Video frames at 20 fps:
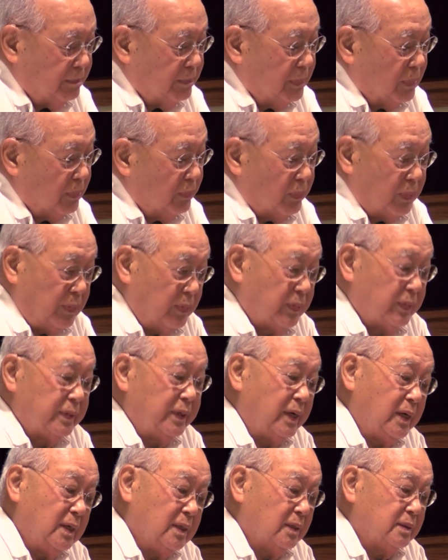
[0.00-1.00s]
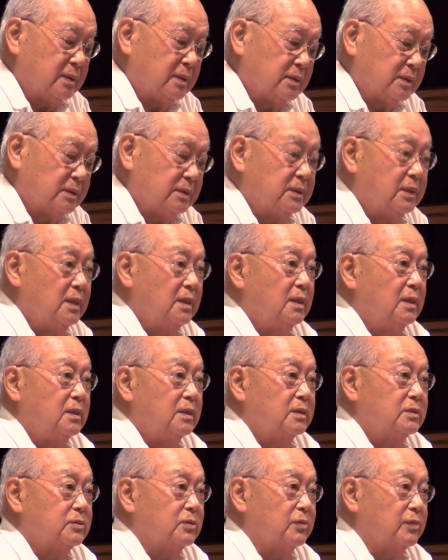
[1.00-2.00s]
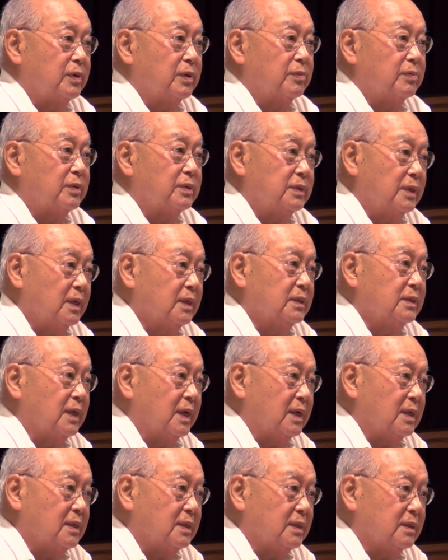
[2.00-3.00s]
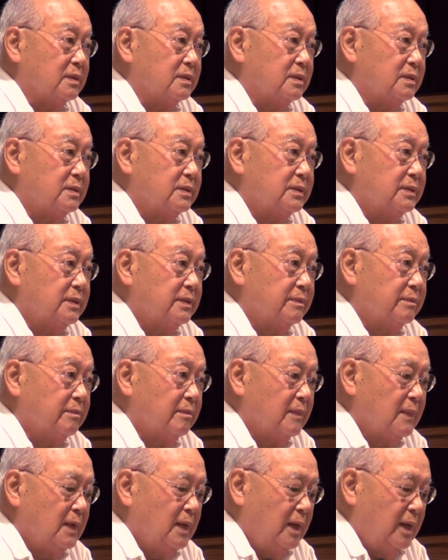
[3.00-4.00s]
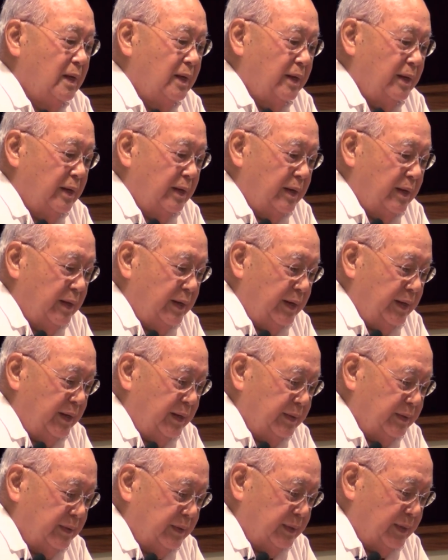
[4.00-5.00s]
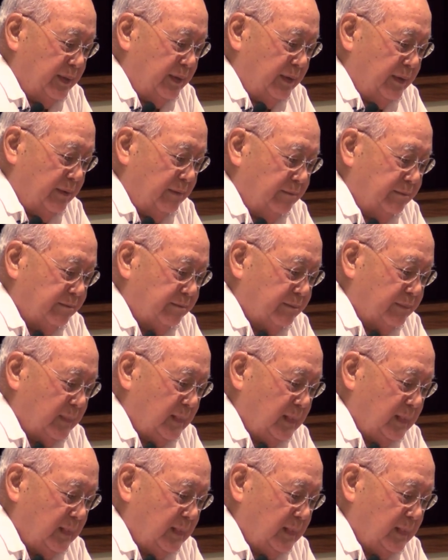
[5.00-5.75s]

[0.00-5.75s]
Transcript: but we weren't aliens. So we were non aliens. And um,